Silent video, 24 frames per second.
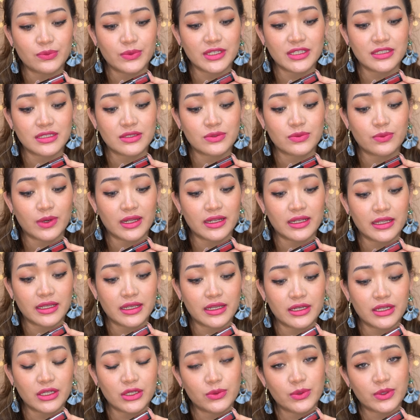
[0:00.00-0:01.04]
with just 1 layer,
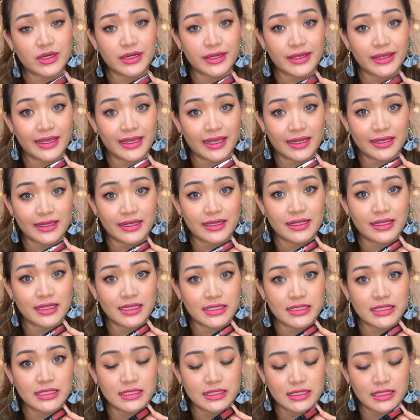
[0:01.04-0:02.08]
you are getting
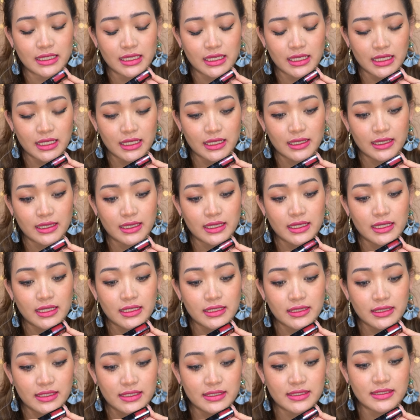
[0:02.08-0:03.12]
this
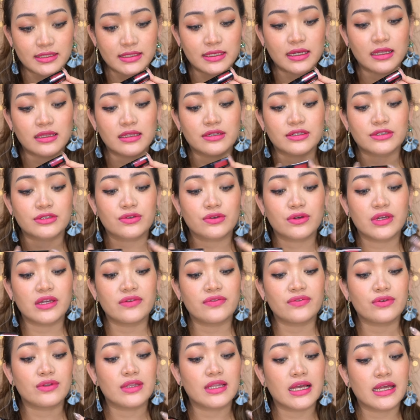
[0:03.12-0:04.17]
color. So if
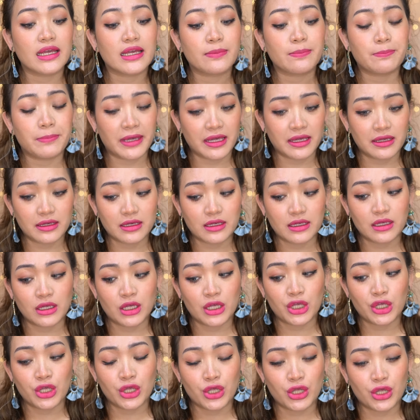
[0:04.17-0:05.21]
you like pink,
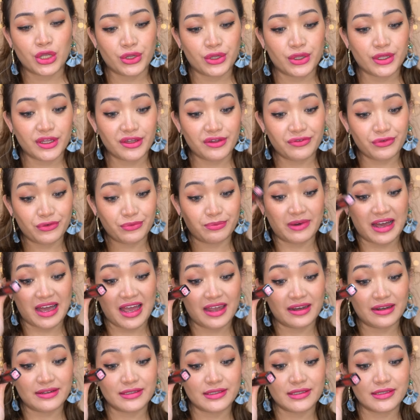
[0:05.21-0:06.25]
if you
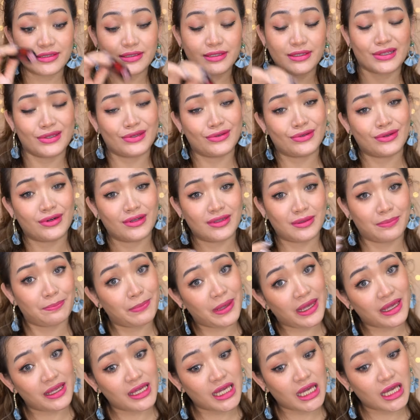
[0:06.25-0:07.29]
buy this, you got the
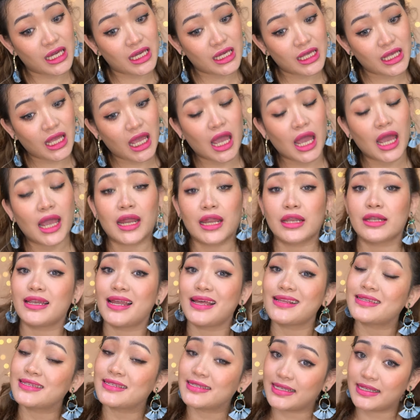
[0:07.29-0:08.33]
pink. And
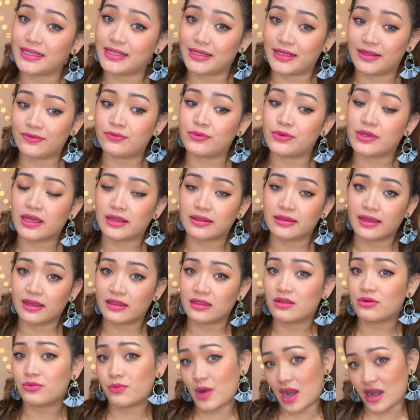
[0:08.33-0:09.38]
let's see if we can get
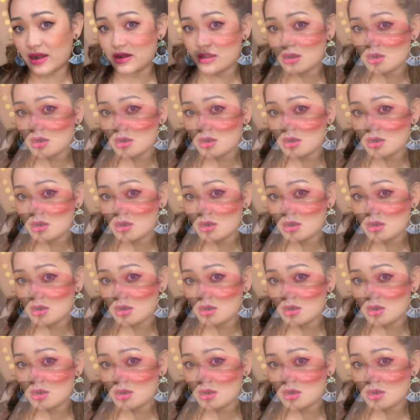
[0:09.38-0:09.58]
the red.